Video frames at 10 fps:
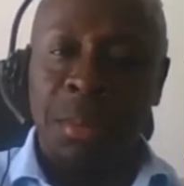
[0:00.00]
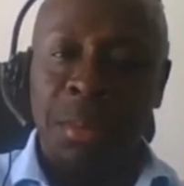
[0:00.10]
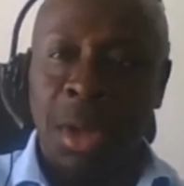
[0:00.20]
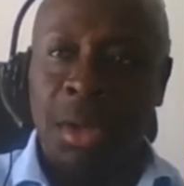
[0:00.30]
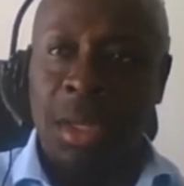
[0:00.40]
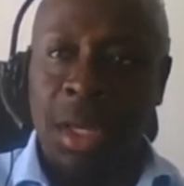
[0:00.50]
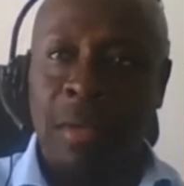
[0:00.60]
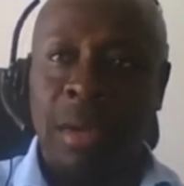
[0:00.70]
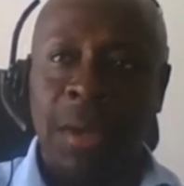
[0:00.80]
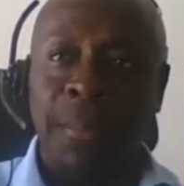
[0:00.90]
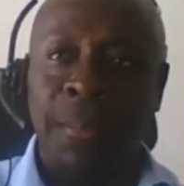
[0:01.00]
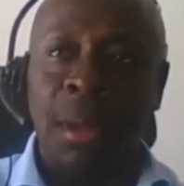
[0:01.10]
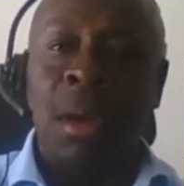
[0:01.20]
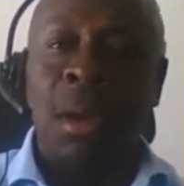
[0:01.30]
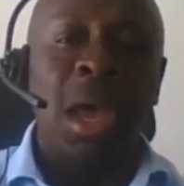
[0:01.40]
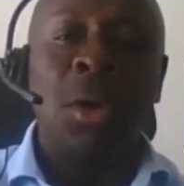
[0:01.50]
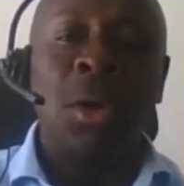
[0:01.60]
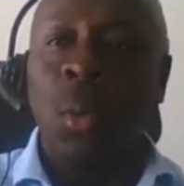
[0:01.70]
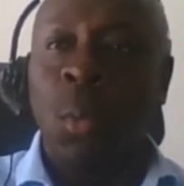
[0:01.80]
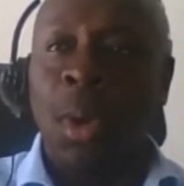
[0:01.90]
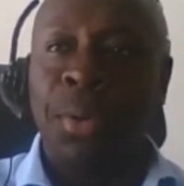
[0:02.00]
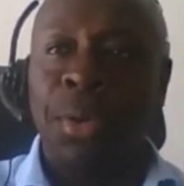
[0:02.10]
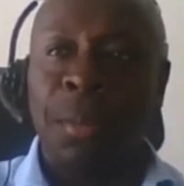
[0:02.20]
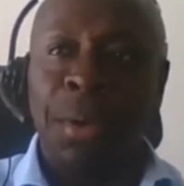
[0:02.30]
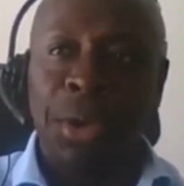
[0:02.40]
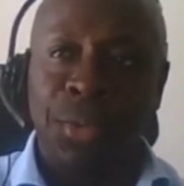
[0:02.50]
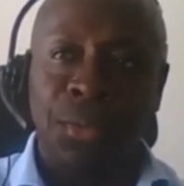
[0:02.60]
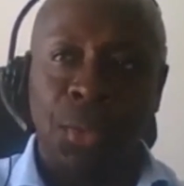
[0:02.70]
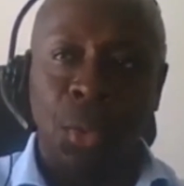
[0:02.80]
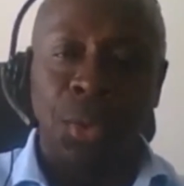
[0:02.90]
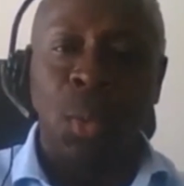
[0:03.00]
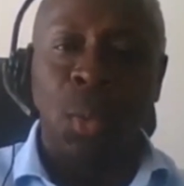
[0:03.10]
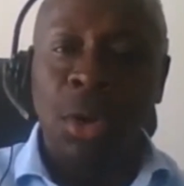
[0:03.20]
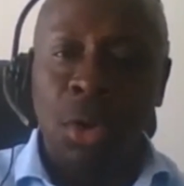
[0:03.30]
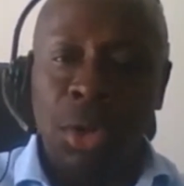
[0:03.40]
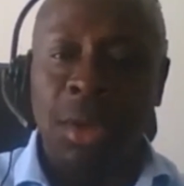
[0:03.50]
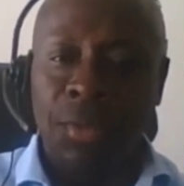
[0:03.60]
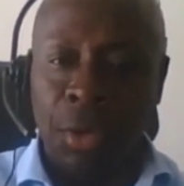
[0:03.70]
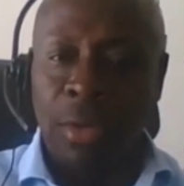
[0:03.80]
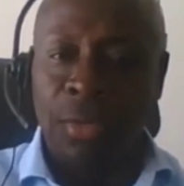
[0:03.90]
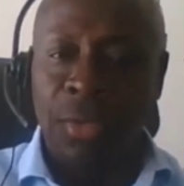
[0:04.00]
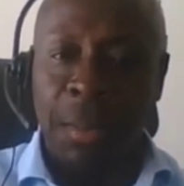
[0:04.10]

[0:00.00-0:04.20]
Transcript: in the market currently. How can one put their best foot forward when looking for growth